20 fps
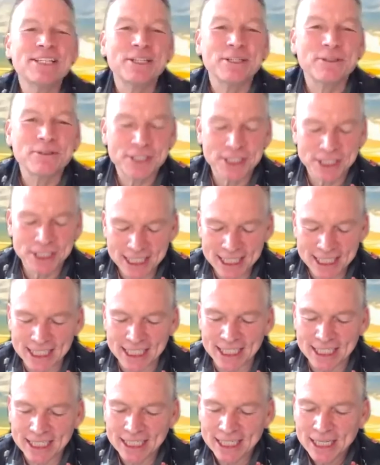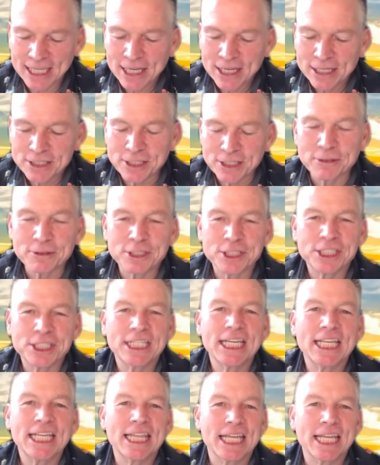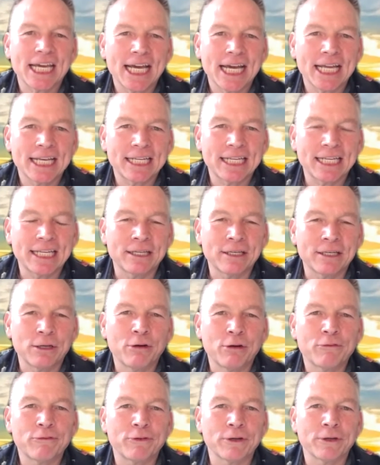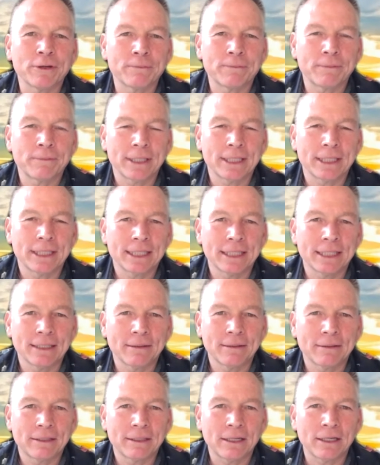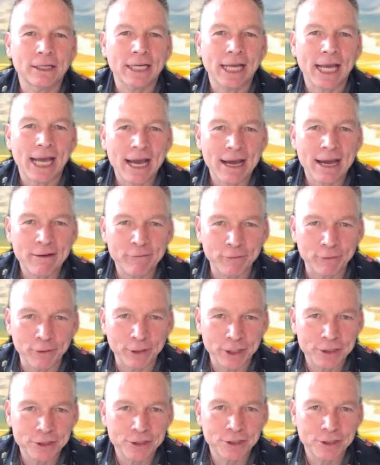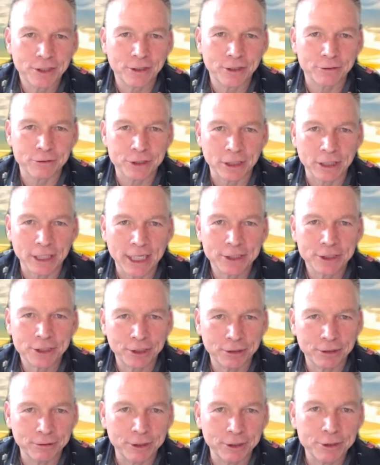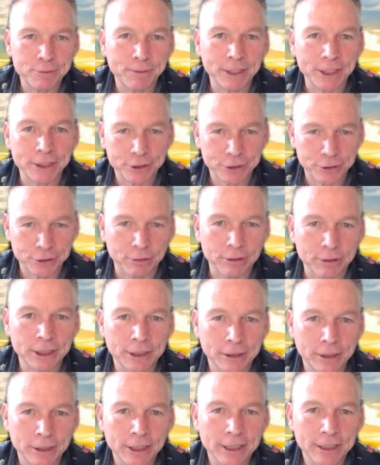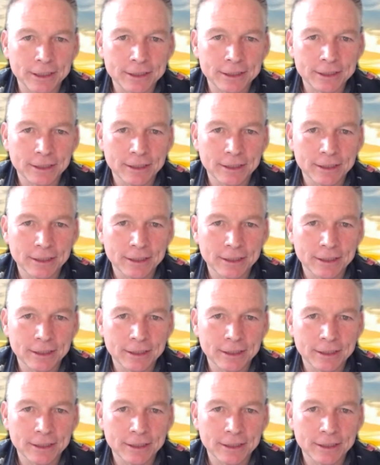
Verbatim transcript: do you see that? Do you see that in over uh, on average, there's less units being sold in August?